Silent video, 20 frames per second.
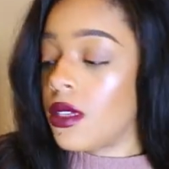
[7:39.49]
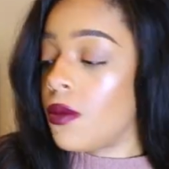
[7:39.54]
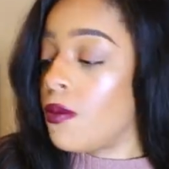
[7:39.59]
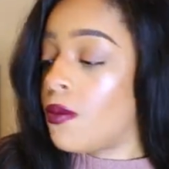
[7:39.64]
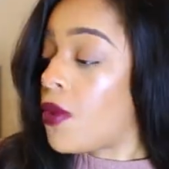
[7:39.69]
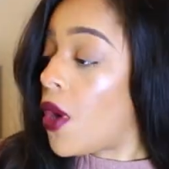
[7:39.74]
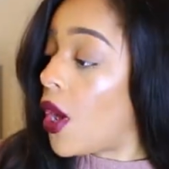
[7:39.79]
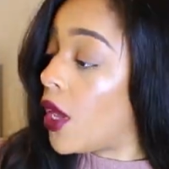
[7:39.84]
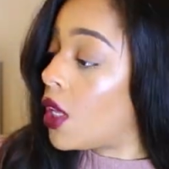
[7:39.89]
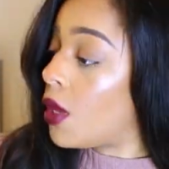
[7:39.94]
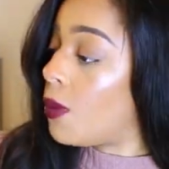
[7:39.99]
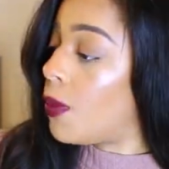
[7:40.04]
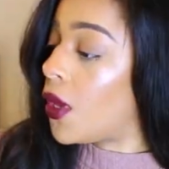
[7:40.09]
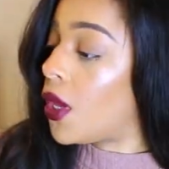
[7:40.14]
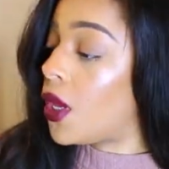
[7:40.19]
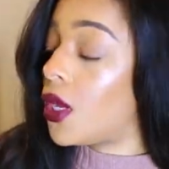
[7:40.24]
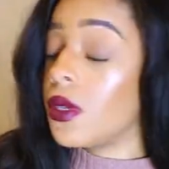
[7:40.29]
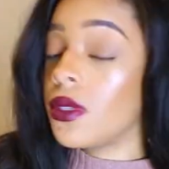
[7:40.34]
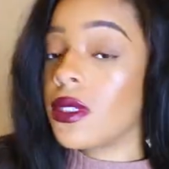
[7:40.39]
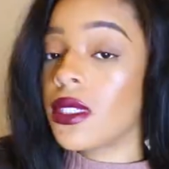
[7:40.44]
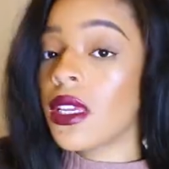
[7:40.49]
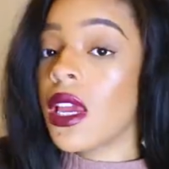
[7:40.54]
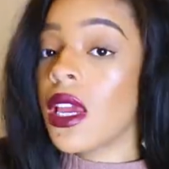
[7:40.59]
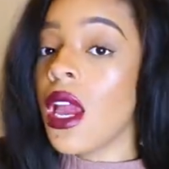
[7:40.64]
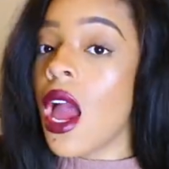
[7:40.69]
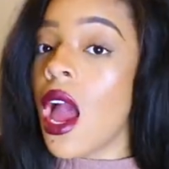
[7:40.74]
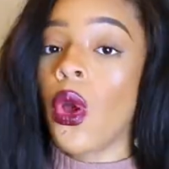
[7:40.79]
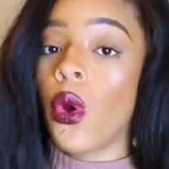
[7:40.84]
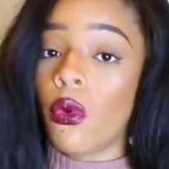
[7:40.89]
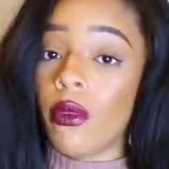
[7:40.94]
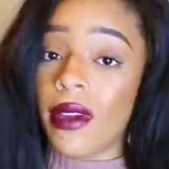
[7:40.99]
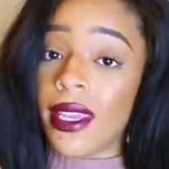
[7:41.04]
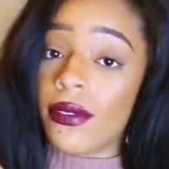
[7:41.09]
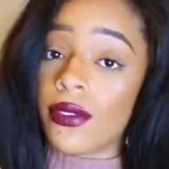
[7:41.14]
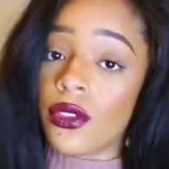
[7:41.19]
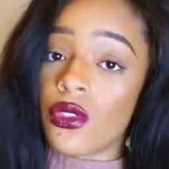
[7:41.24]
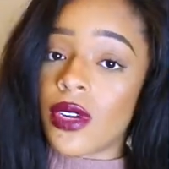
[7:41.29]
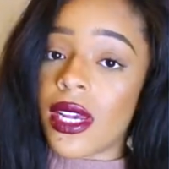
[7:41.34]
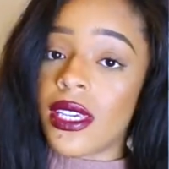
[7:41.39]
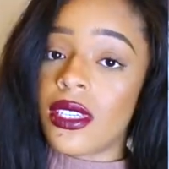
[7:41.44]
some biker boots, or
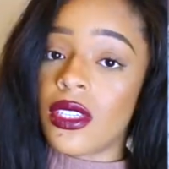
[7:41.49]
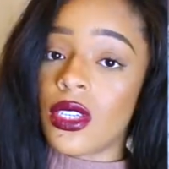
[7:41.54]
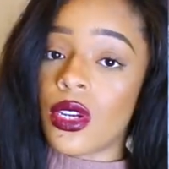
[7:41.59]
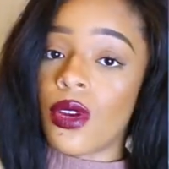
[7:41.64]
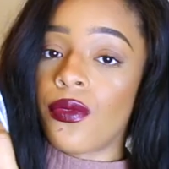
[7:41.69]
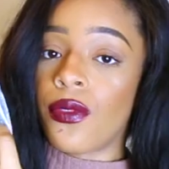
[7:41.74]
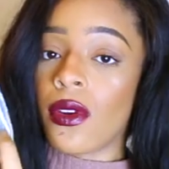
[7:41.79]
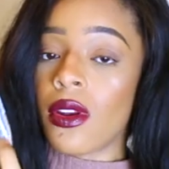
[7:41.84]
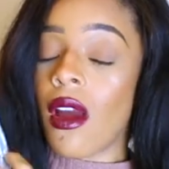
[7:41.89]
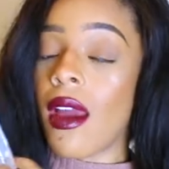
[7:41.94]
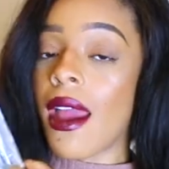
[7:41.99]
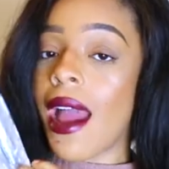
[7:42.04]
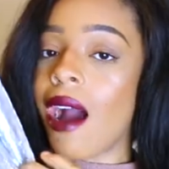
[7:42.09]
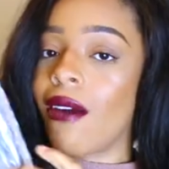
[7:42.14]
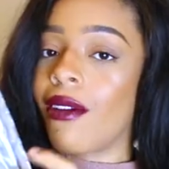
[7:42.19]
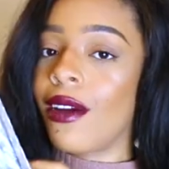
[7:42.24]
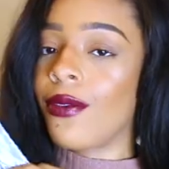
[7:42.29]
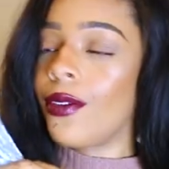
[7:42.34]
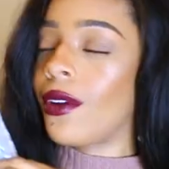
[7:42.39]
even dressed up for a night out. I